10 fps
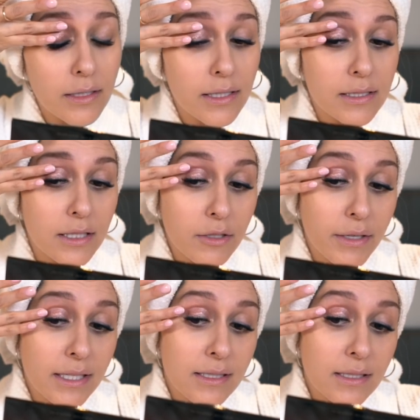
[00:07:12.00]
into the
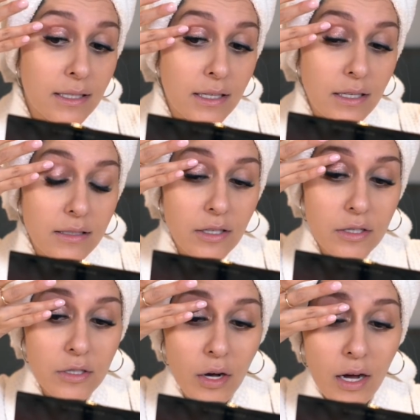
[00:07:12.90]
crease so
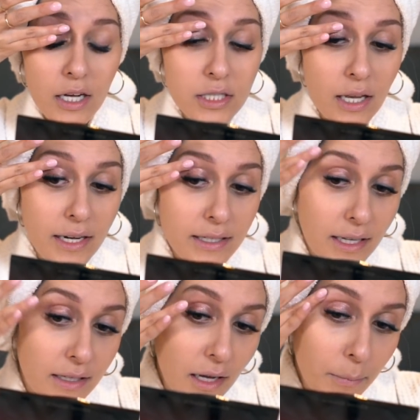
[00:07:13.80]
it's not a harsh line,
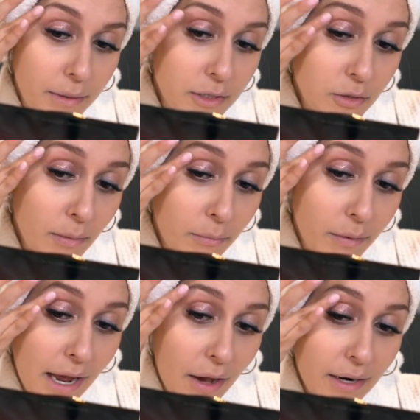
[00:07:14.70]
and up into my
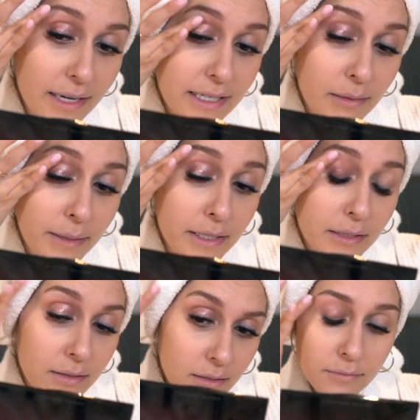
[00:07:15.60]
brow a little bit.
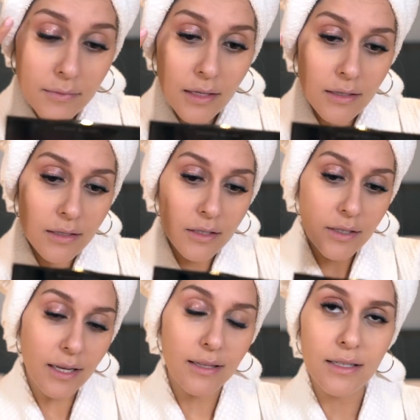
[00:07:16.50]

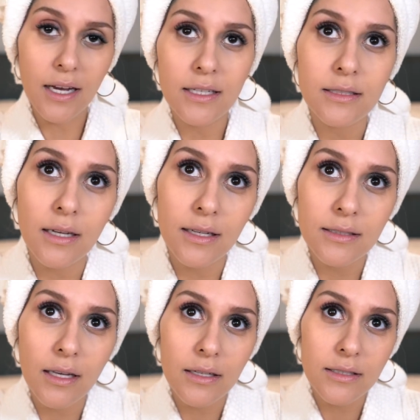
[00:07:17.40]
Look at the
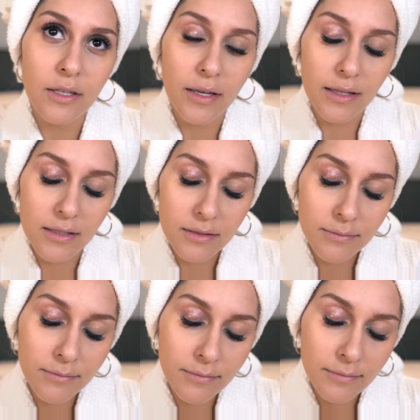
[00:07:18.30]
guys, look at this.
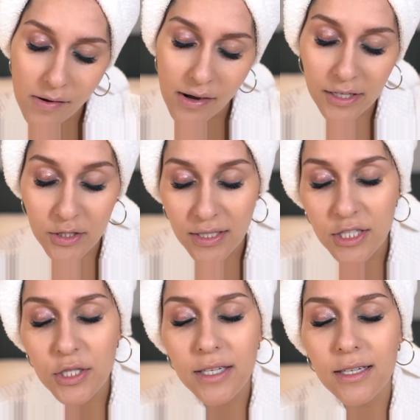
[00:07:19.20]
Can you see the
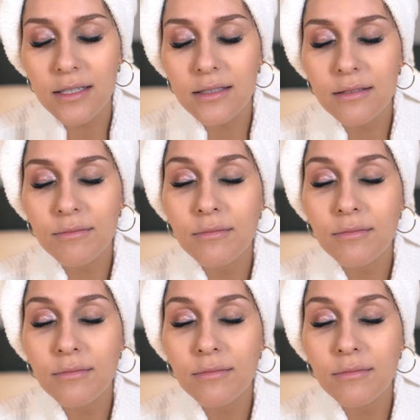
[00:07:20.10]
sheerness?